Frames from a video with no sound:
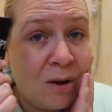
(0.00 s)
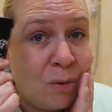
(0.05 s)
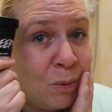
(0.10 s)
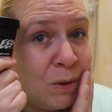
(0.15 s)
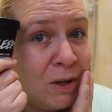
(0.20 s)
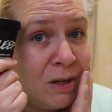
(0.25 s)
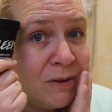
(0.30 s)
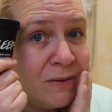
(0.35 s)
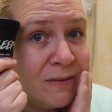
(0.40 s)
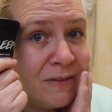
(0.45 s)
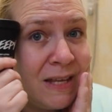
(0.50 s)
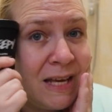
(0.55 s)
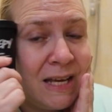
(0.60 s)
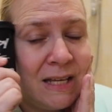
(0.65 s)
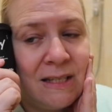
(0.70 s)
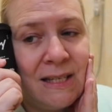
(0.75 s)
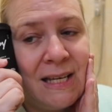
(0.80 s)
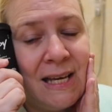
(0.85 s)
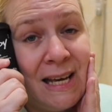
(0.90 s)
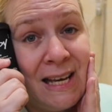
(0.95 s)
We use
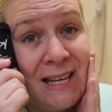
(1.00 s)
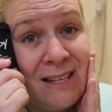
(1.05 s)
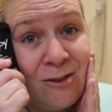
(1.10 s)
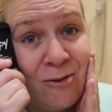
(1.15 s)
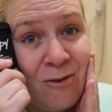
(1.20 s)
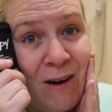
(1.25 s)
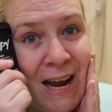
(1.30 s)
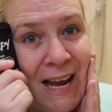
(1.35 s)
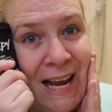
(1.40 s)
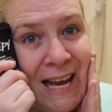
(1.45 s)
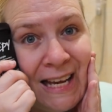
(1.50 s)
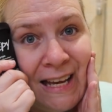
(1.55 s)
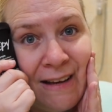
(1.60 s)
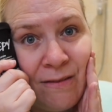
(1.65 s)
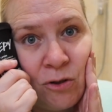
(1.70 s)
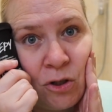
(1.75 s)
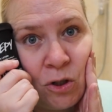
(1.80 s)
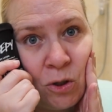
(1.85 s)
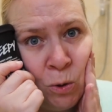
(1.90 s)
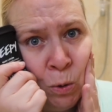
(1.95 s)
this, it is great. It
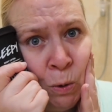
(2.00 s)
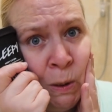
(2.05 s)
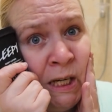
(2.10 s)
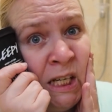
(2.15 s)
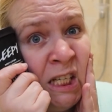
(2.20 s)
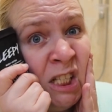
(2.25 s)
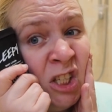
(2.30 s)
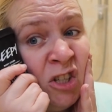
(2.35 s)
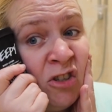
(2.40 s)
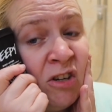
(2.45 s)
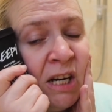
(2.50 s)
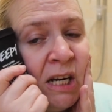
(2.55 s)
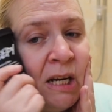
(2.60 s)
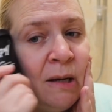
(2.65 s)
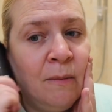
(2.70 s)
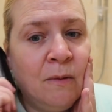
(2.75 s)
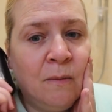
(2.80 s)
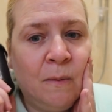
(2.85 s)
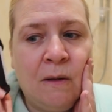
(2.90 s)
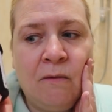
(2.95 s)
gives you crazy
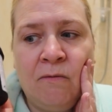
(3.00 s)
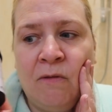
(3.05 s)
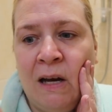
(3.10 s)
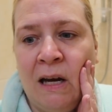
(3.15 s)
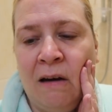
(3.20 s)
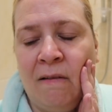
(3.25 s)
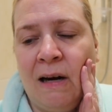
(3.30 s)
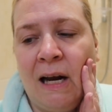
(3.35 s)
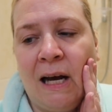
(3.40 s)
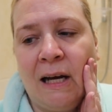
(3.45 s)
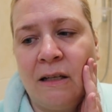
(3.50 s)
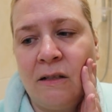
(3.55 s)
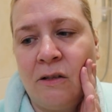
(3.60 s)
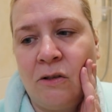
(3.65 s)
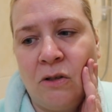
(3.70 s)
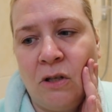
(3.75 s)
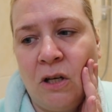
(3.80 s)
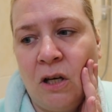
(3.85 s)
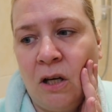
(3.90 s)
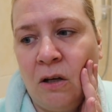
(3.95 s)
dreams, but it really
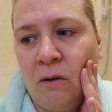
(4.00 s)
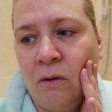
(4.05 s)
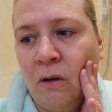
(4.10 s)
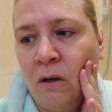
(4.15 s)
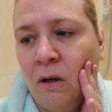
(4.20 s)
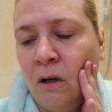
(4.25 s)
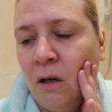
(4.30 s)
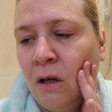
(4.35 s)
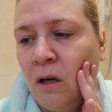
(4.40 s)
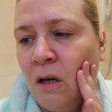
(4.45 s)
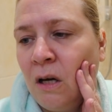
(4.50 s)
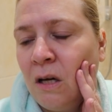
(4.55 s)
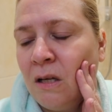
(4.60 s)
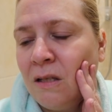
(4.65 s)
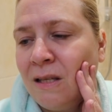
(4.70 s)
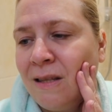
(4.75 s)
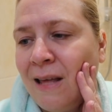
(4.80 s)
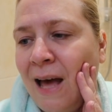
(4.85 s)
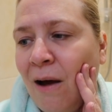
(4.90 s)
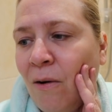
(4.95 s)
relaxes you.
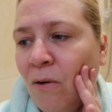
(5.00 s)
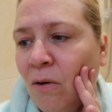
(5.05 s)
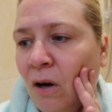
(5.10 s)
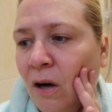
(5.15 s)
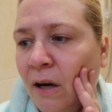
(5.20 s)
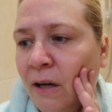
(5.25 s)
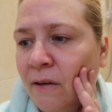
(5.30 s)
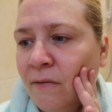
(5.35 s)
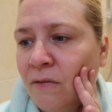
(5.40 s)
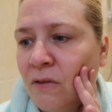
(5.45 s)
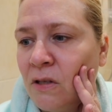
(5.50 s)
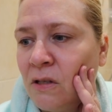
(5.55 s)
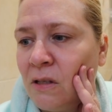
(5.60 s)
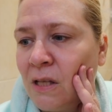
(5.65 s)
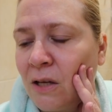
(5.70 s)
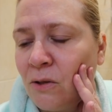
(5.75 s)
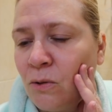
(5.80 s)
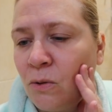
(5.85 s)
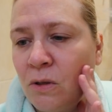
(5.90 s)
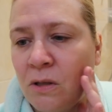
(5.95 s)
So they're all kind of,
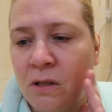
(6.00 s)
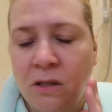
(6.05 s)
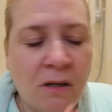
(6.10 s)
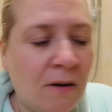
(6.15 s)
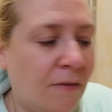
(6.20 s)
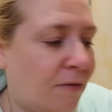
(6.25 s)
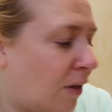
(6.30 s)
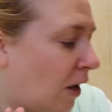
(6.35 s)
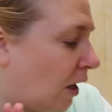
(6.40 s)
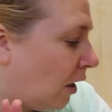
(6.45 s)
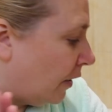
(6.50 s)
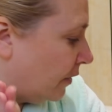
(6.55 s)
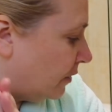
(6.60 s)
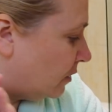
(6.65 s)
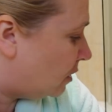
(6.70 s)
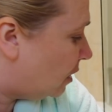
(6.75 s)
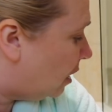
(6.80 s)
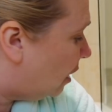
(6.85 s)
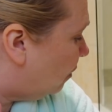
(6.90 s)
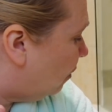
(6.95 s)
that's all the stuff that I
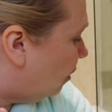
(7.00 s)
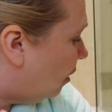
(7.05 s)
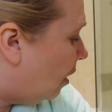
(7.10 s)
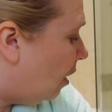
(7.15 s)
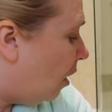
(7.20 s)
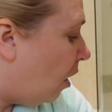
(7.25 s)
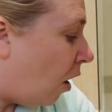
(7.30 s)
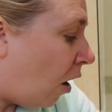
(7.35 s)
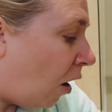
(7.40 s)
like to do.